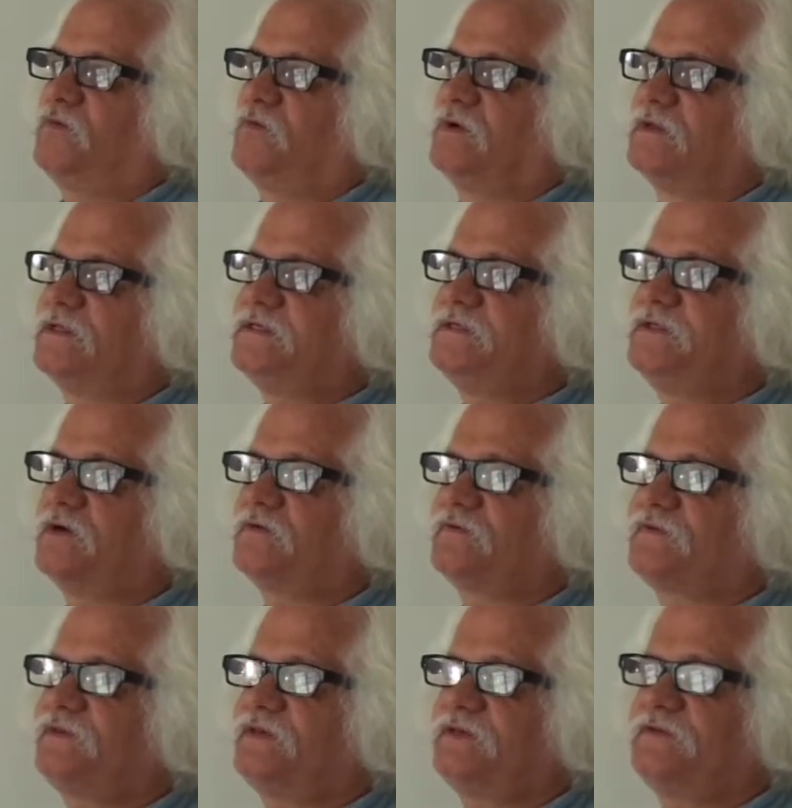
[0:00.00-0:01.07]
really don't
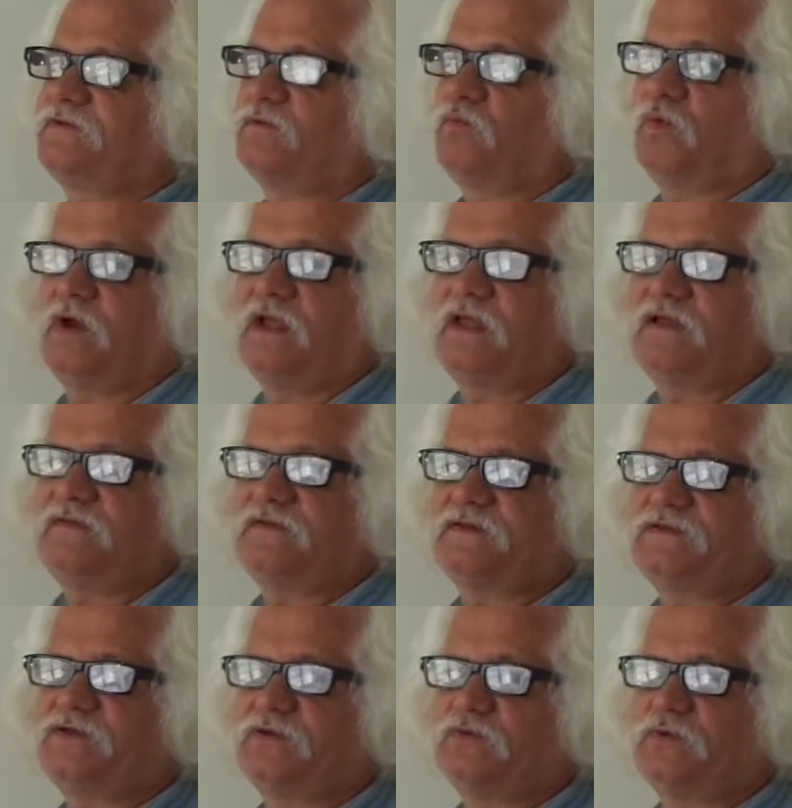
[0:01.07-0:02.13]
think the way
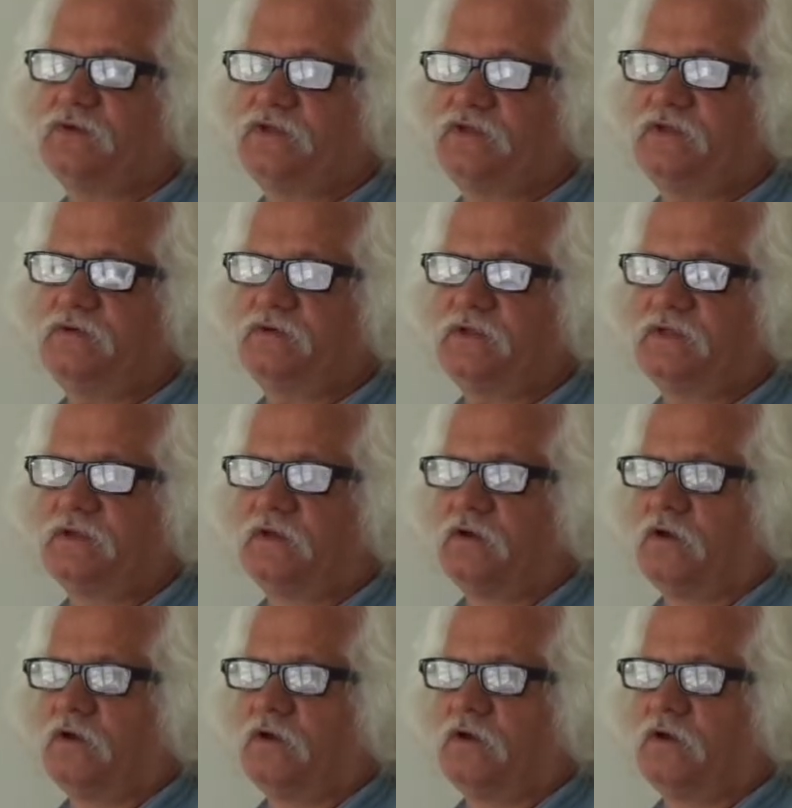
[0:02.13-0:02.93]
that you would do it